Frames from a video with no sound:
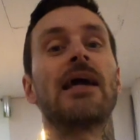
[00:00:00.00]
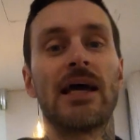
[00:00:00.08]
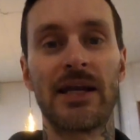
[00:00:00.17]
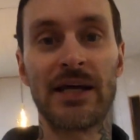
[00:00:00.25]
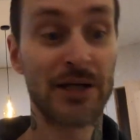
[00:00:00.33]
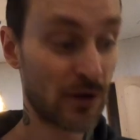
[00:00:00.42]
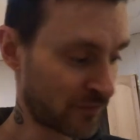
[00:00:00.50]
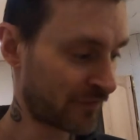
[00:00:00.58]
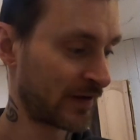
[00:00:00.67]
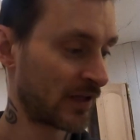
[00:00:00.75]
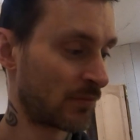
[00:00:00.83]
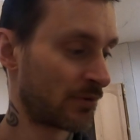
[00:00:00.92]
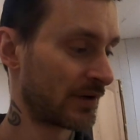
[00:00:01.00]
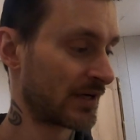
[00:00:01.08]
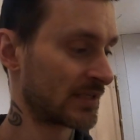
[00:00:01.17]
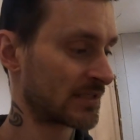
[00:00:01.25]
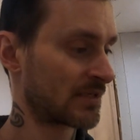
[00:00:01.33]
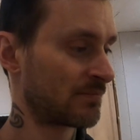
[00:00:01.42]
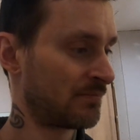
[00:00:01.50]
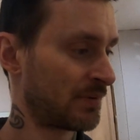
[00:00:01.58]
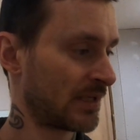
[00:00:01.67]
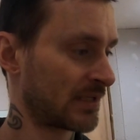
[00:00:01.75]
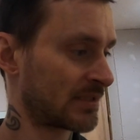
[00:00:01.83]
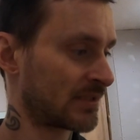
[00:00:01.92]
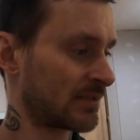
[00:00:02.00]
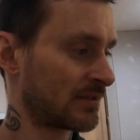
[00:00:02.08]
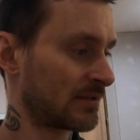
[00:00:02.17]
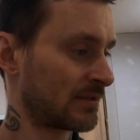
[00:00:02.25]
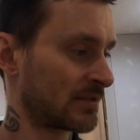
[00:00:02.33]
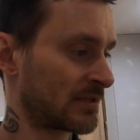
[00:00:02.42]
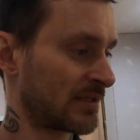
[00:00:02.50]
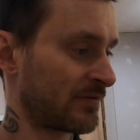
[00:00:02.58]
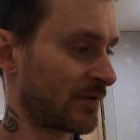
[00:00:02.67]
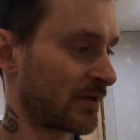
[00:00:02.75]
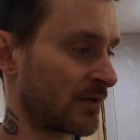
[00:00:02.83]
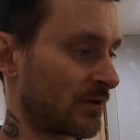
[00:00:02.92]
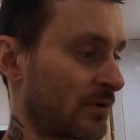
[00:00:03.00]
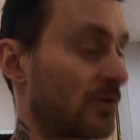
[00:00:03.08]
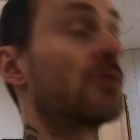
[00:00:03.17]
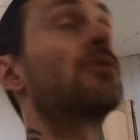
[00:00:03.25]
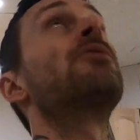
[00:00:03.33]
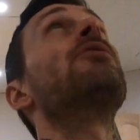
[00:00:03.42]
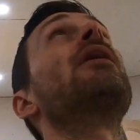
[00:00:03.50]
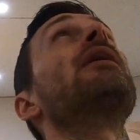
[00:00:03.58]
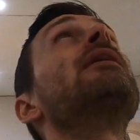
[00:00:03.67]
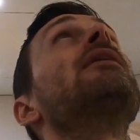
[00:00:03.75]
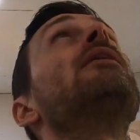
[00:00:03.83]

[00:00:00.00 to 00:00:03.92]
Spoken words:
and I don't feel a breeze. But let's see if we can crank